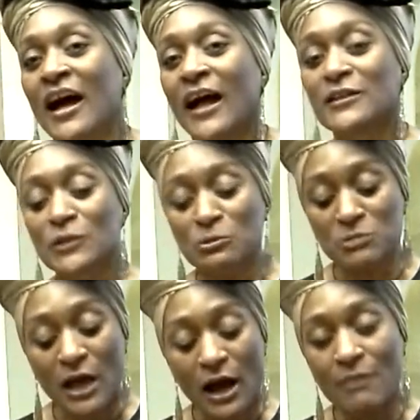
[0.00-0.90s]
I
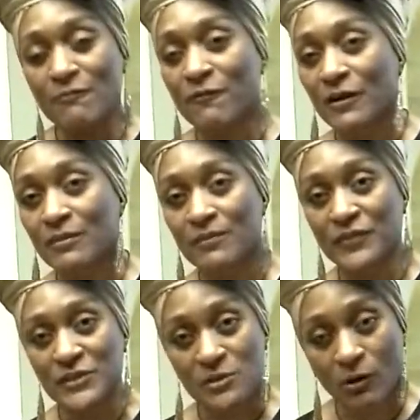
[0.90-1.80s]
don't come from
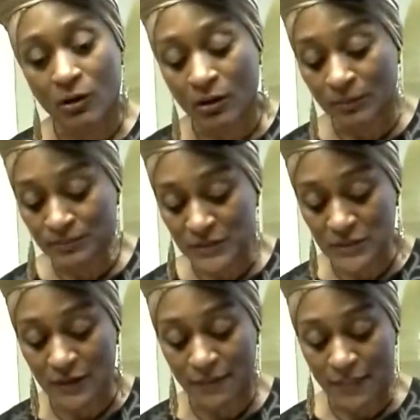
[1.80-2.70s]
the Psalms